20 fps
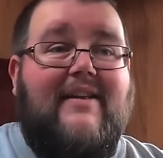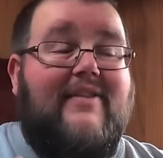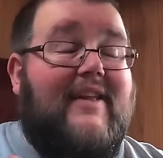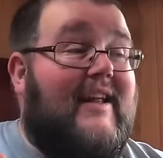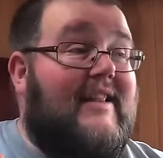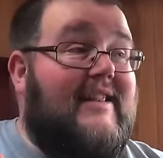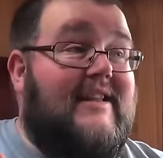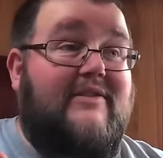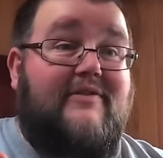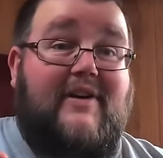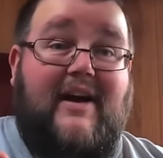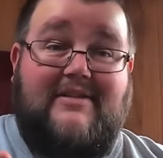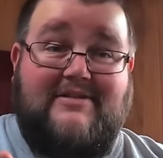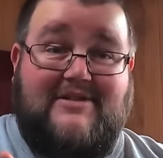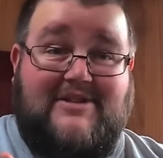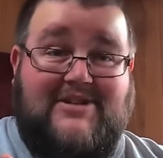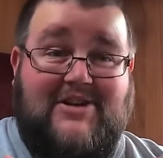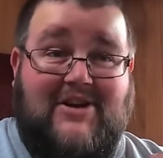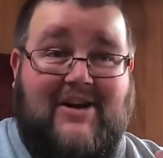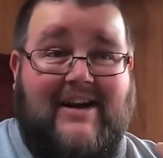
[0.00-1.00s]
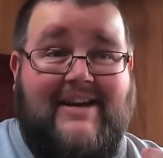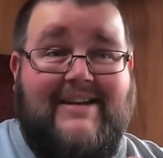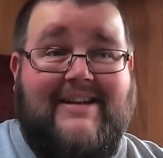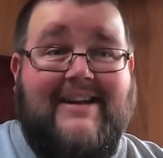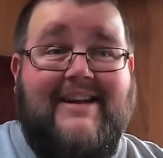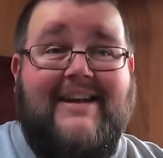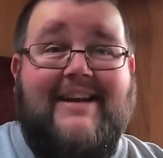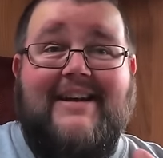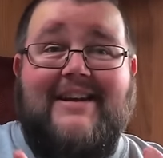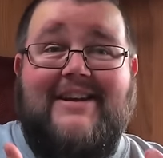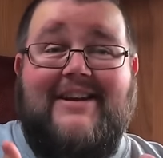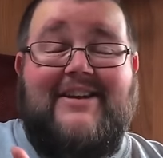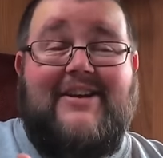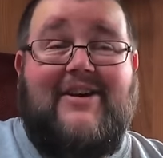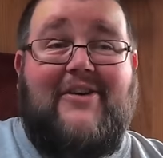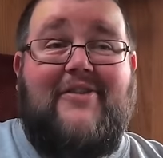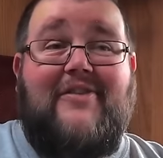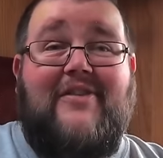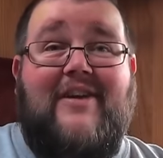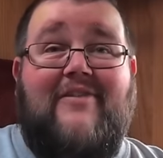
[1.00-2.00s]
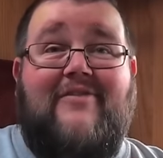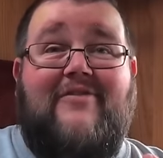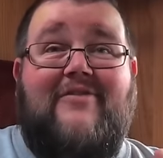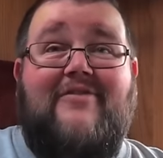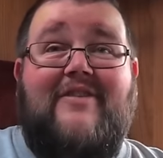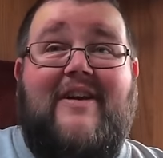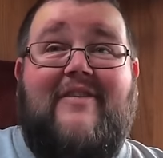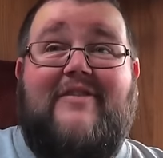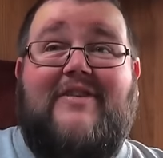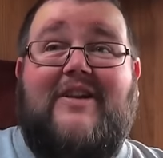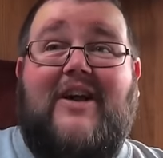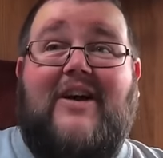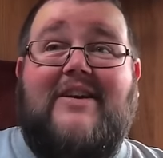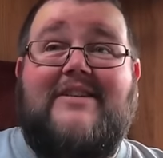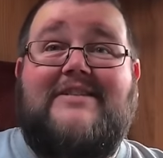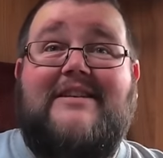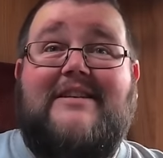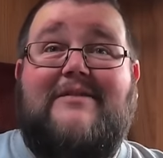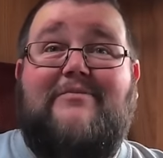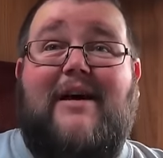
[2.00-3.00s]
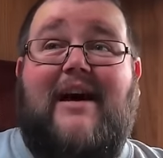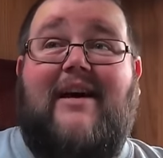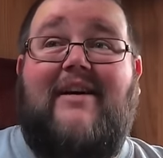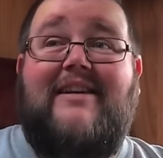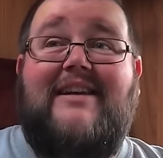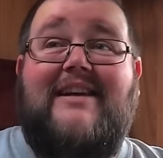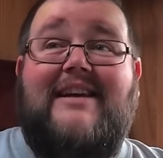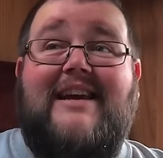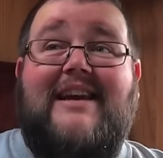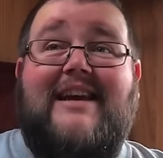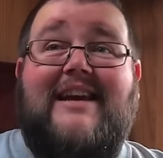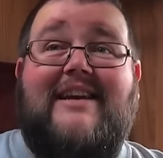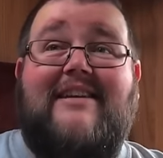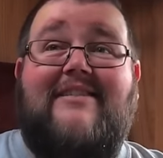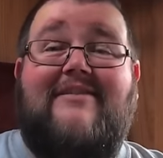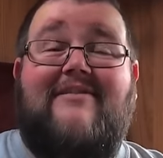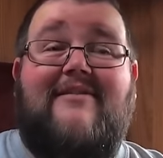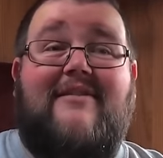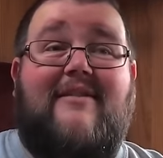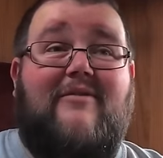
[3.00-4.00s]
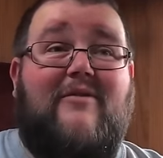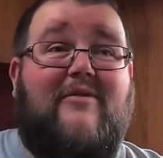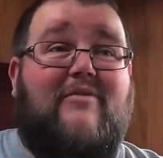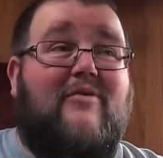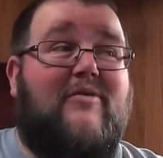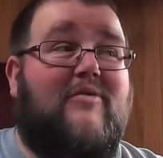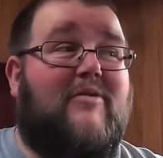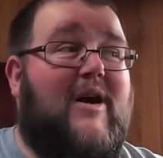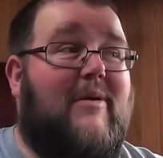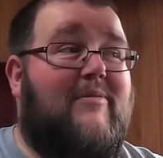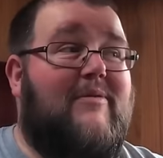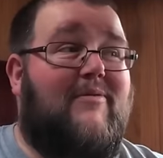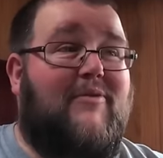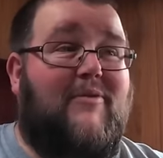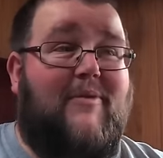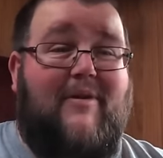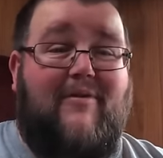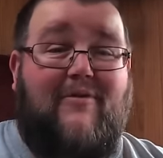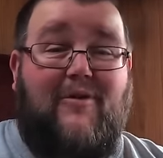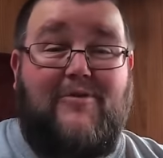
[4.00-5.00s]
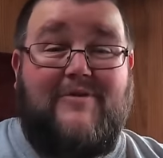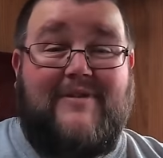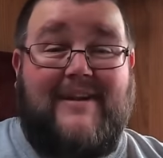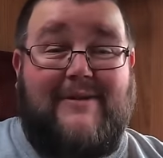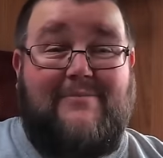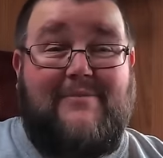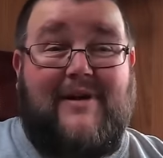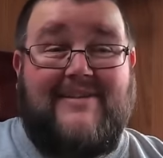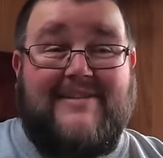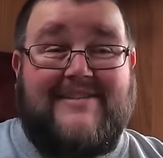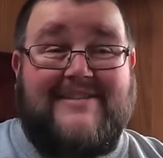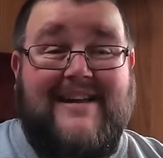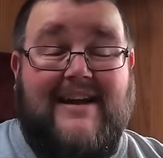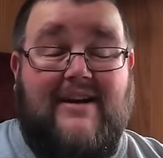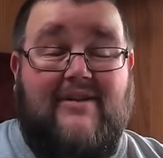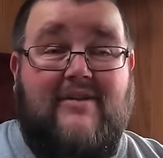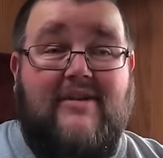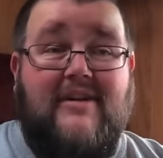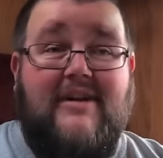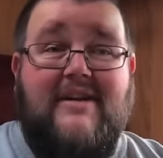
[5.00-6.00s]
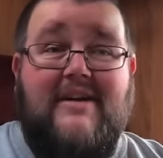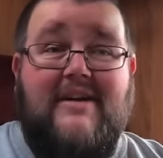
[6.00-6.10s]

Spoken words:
They live outside, you know, they've lasted about a year. We're coming up to about 14 months now